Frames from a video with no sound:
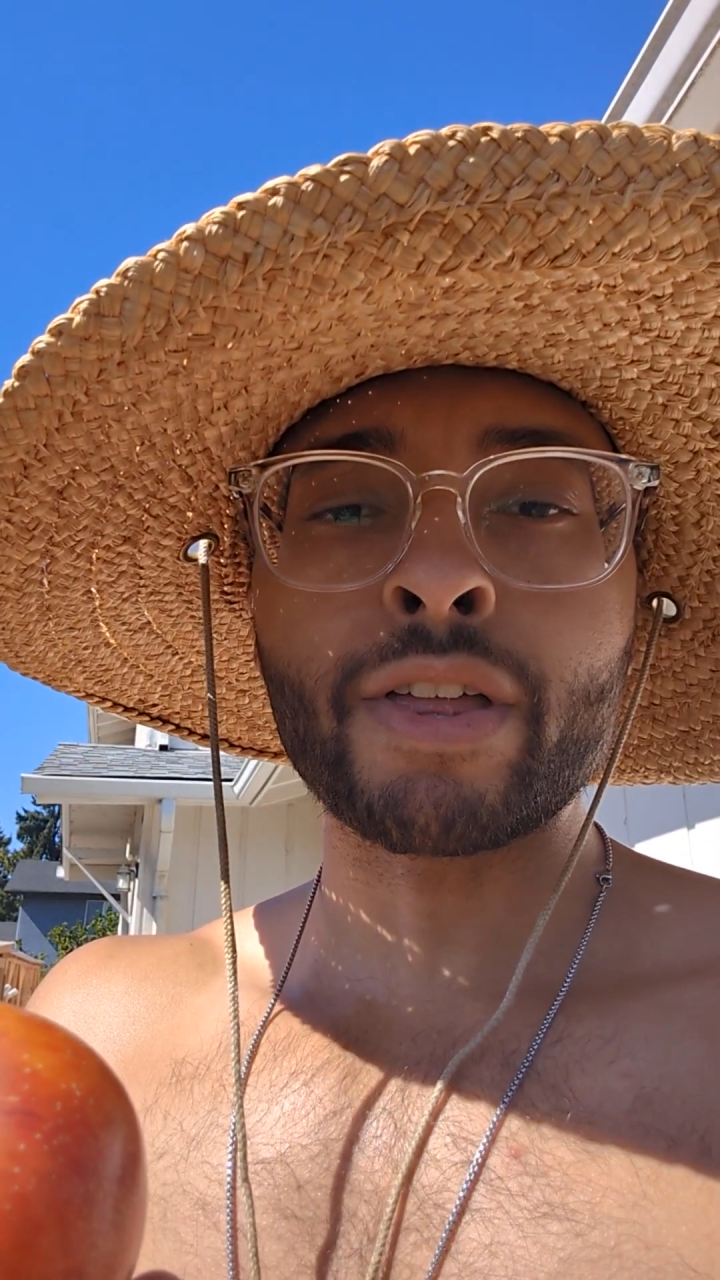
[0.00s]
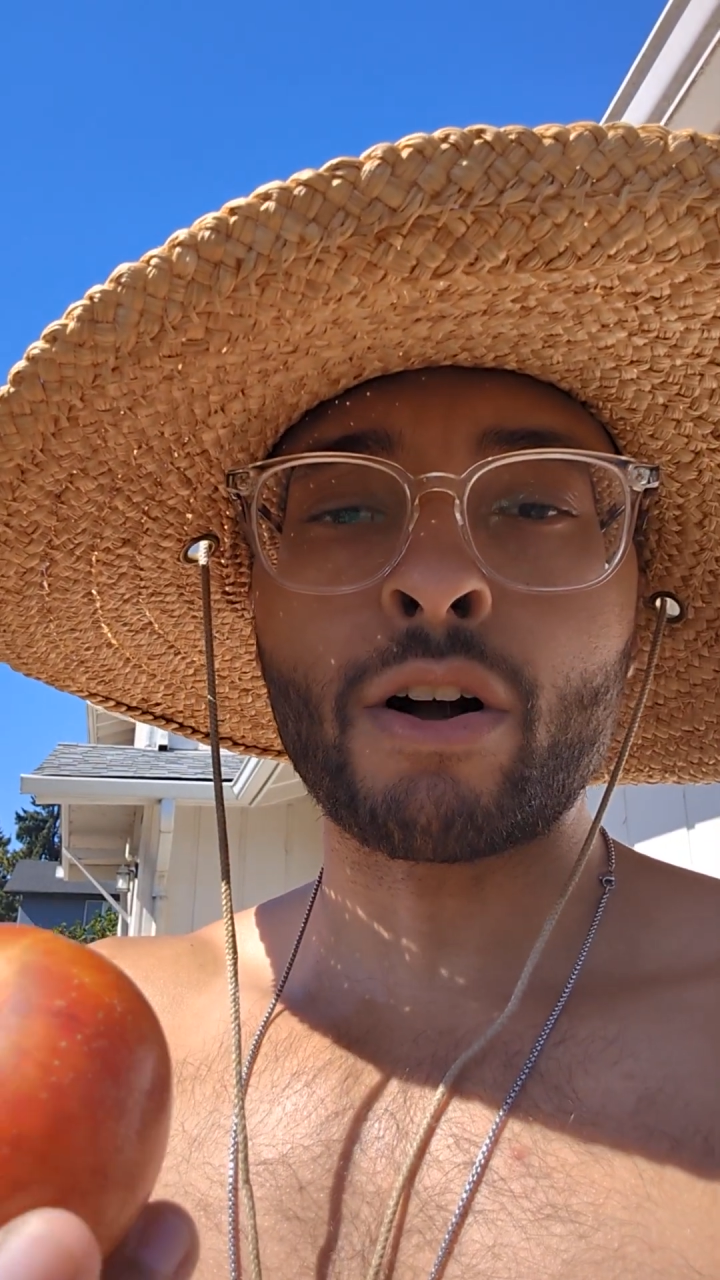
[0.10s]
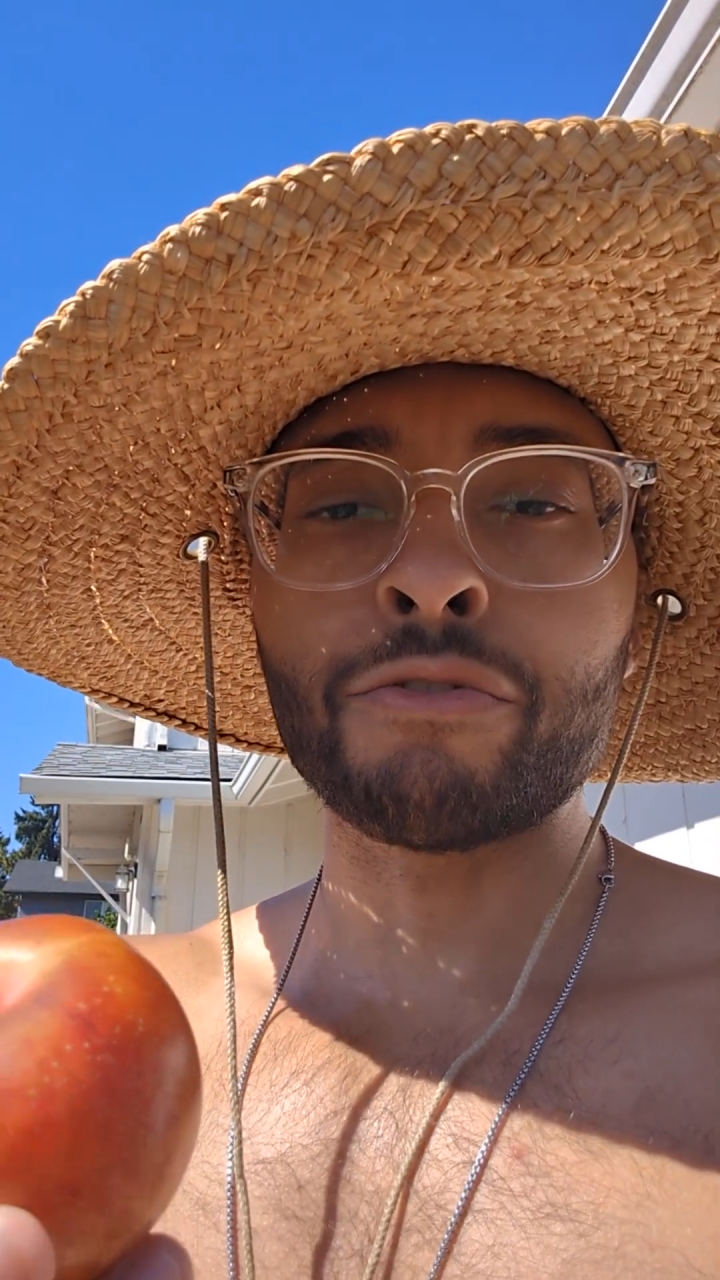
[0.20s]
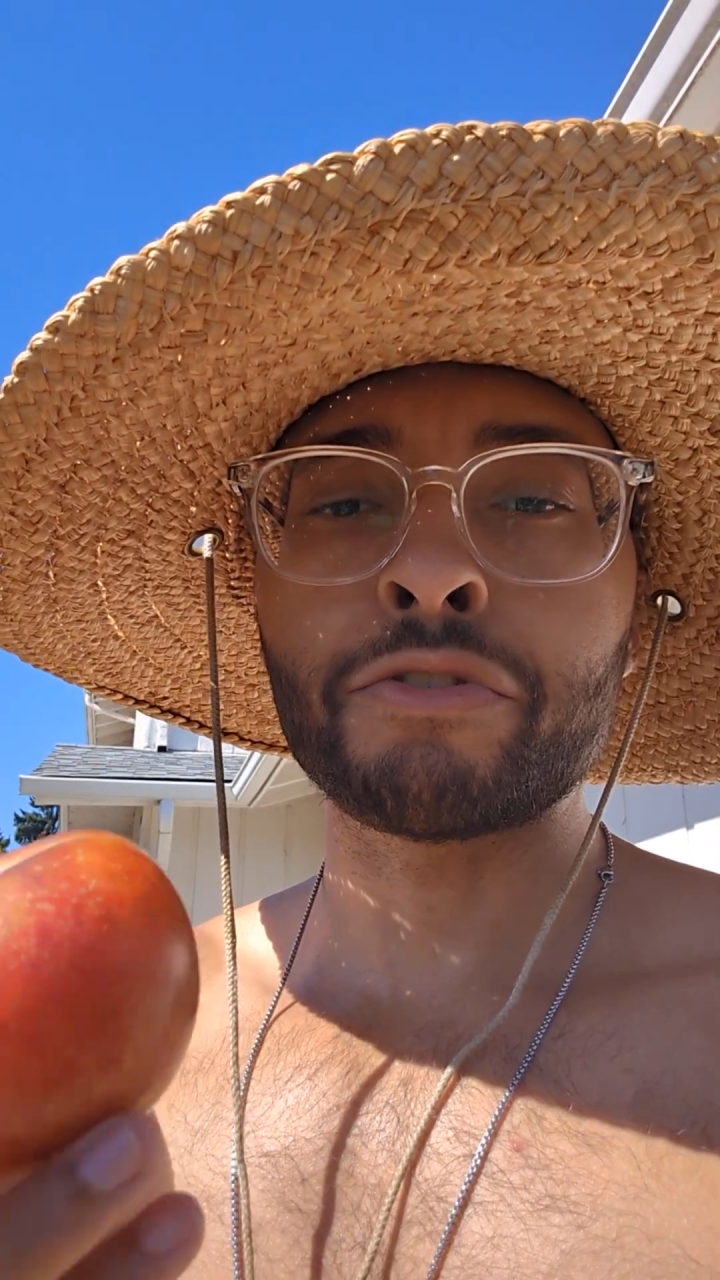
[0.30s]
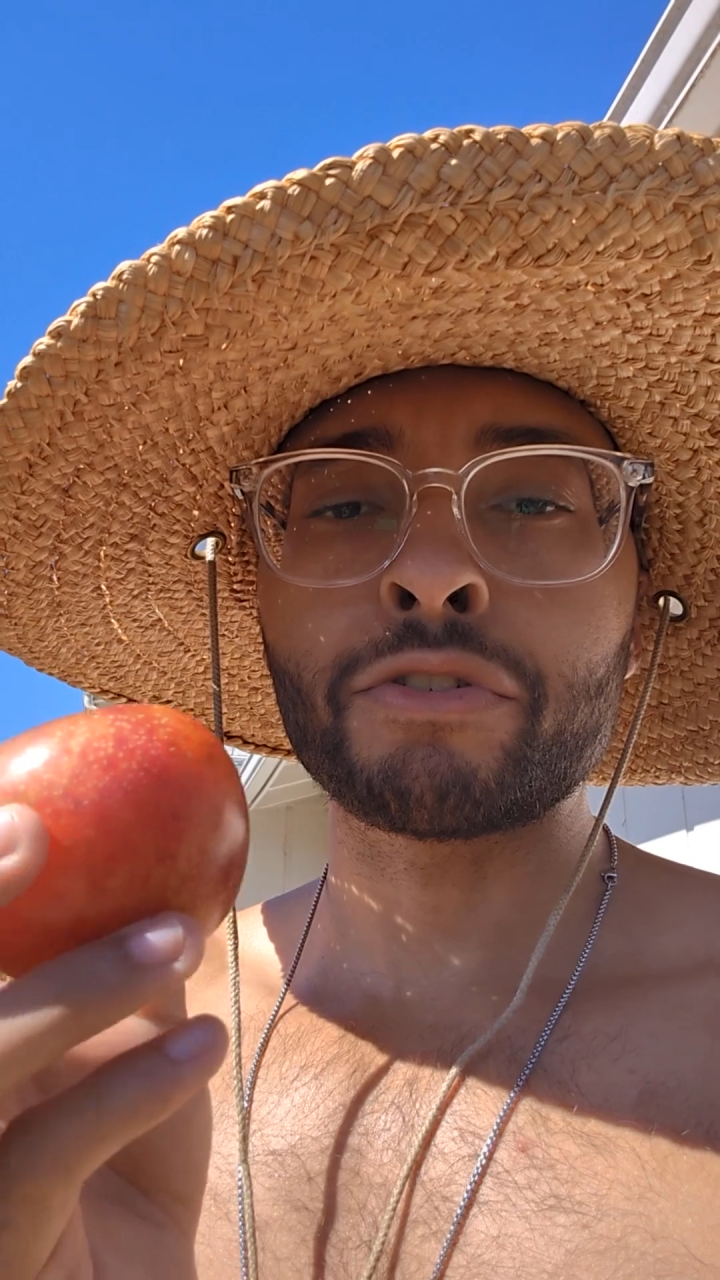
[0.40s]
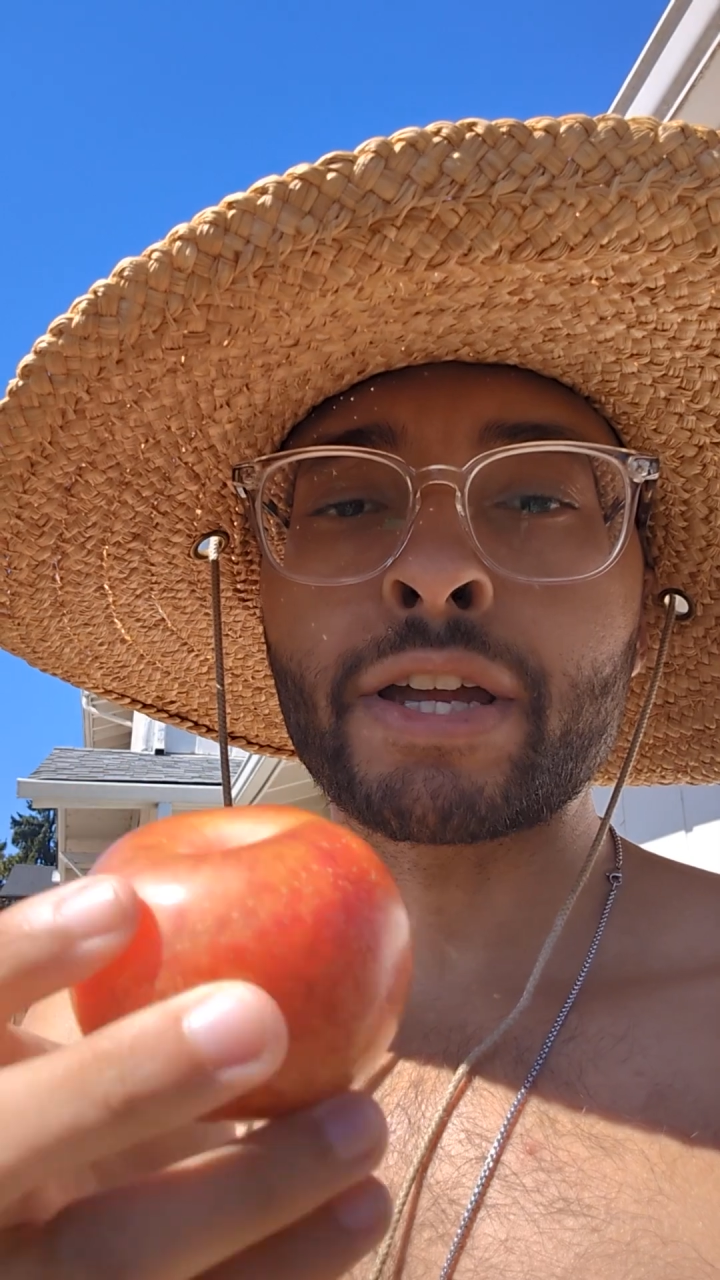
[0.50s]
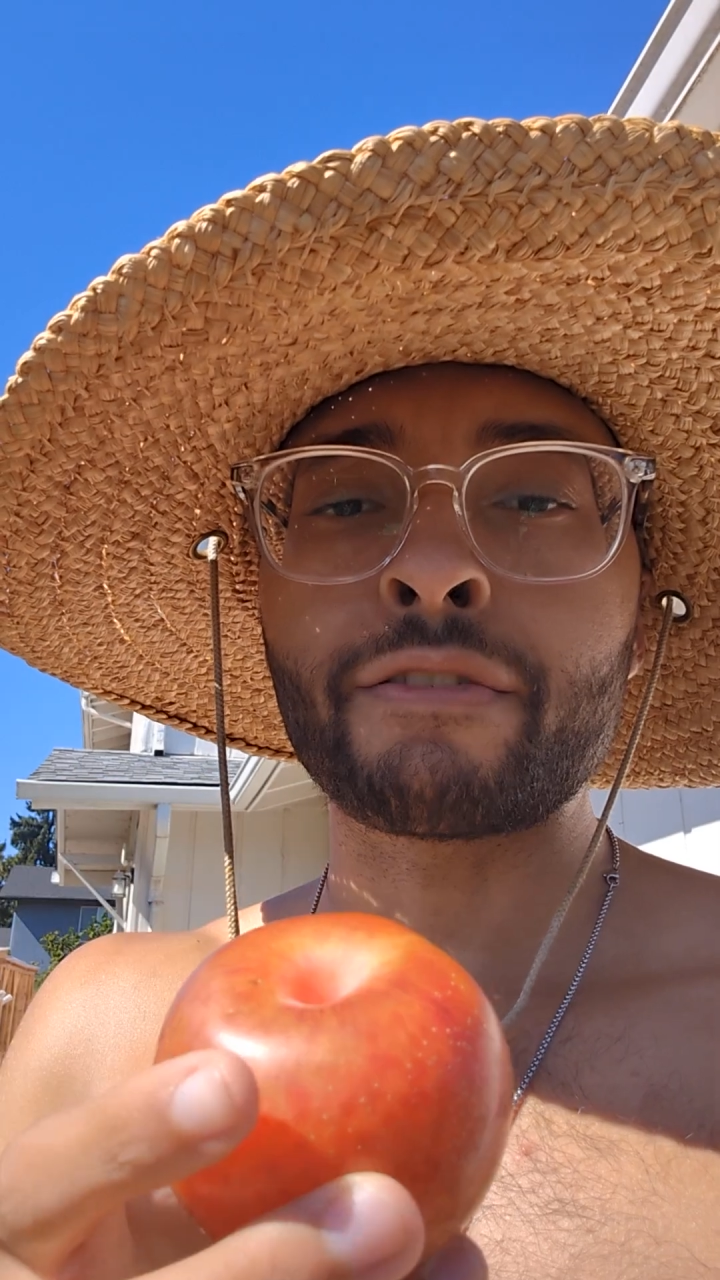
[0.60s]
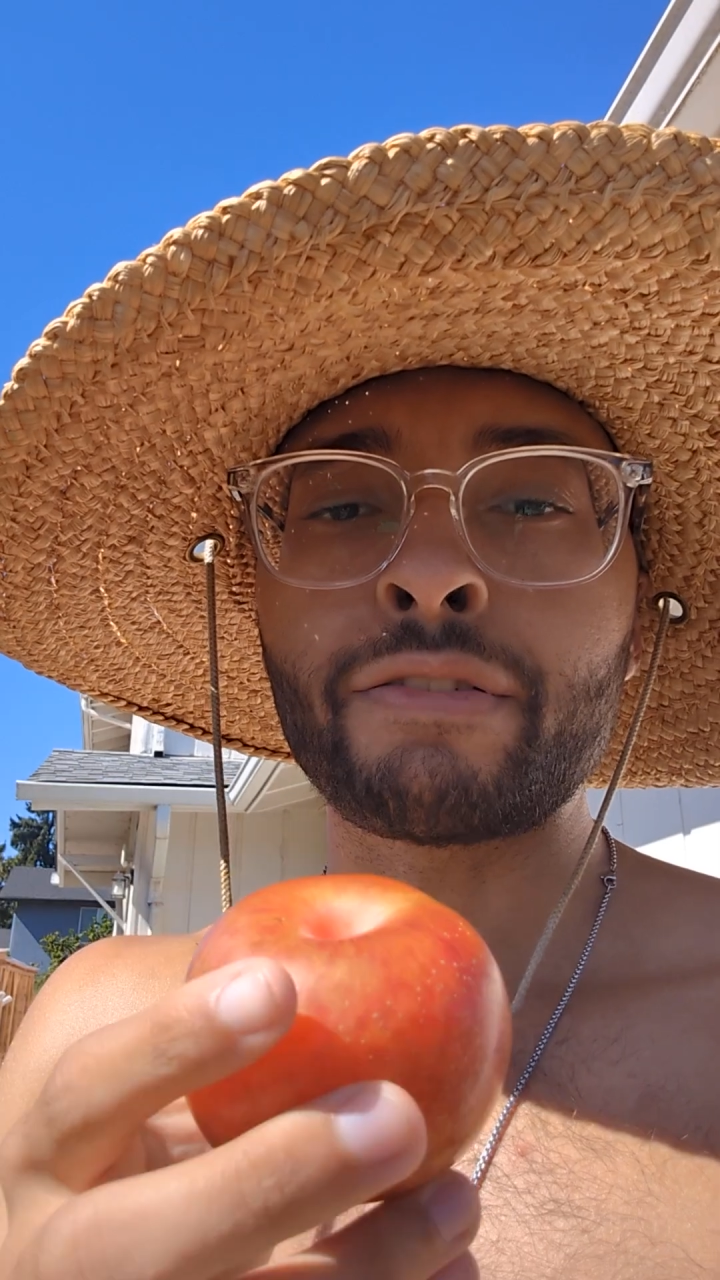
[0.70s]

also look like